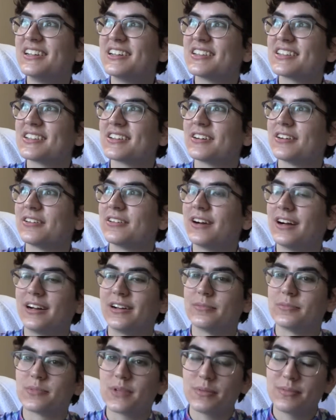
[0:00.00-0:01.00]
So
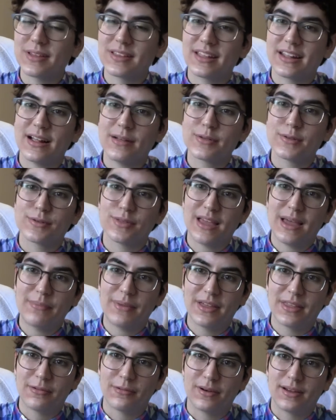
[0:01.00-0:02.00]
something that helps with that,
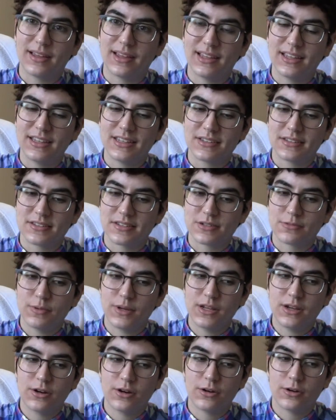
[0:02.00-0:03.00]
by the way, is
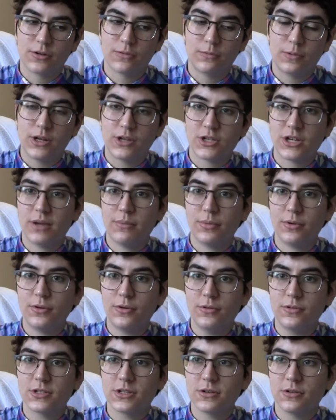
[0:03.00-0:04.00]
when you
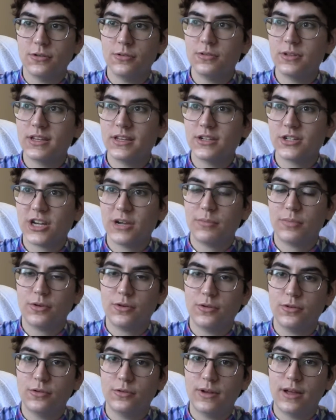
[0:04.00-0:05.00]
shampoo. So only
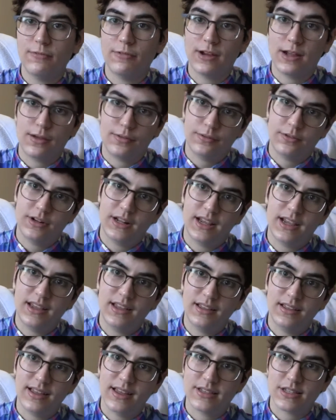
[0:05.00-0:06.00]
shampoo every other
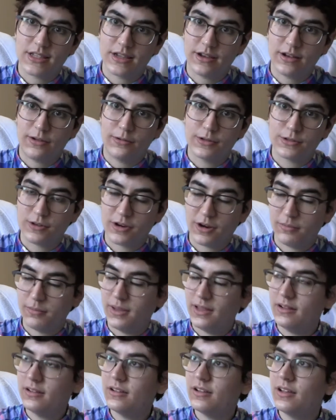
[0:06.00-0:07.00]
day, as they always
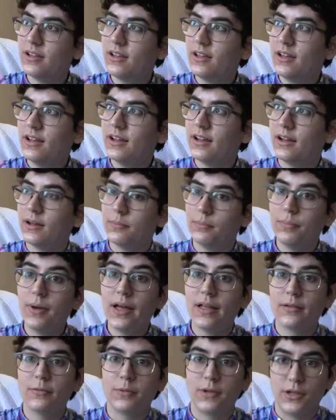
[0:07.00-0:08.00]
recommend.
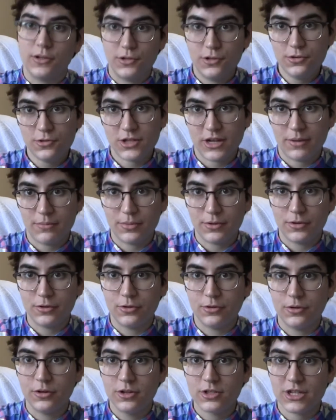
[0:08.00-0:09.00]
But when you do
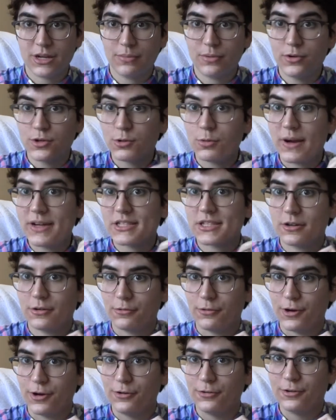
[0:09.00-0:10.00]
shampoo twice in
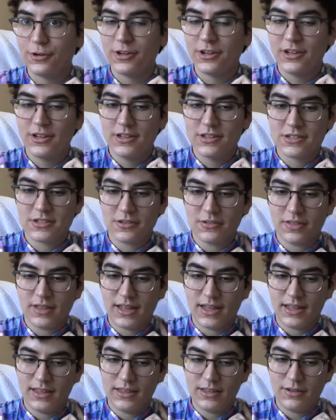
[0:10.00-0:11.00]
a row, so
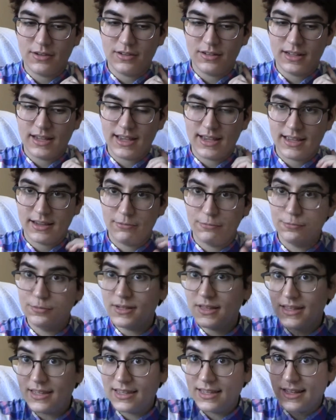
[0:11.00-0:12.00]
that you can like it
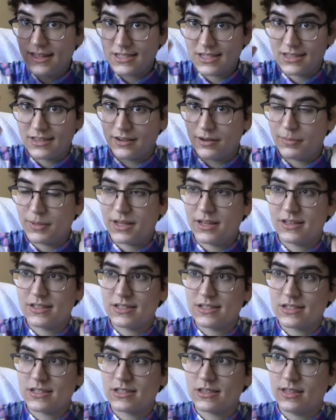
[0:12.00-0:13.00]
really gets in there,
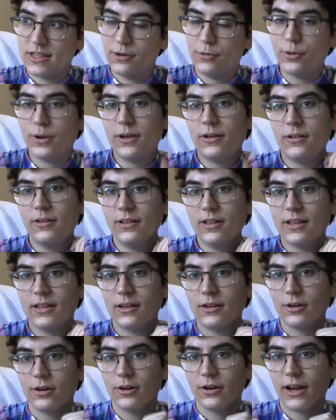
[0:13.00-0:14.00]
because the oil
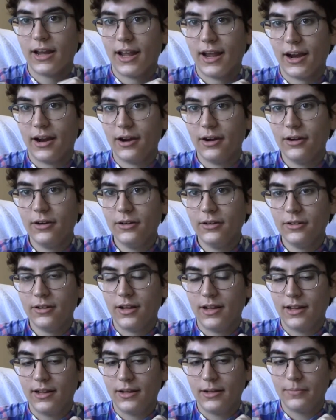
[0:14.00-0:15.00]
in your hair
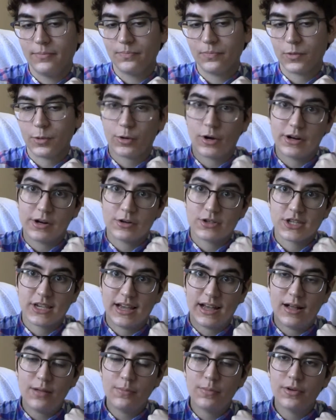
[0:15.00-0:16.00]
or on your
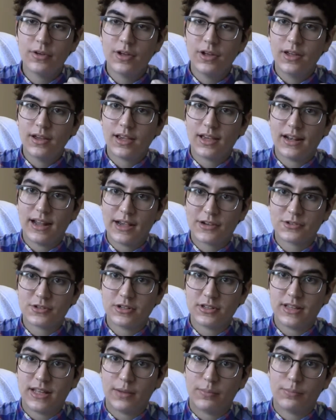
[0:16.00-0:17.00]
scalp can
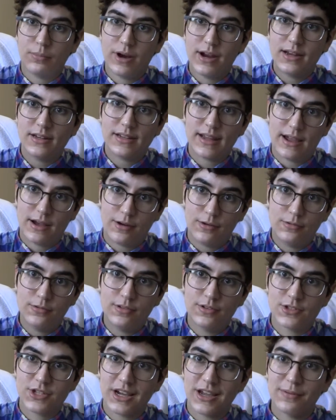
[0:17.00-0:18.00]
actually like break
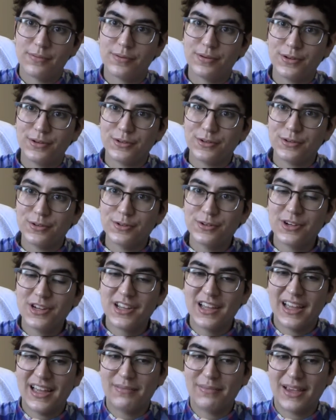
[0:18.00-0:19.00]
down the shampoo
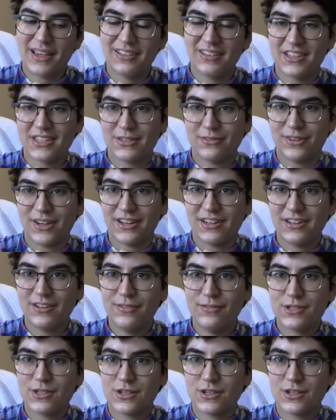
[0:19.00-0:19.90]
and make it less effective.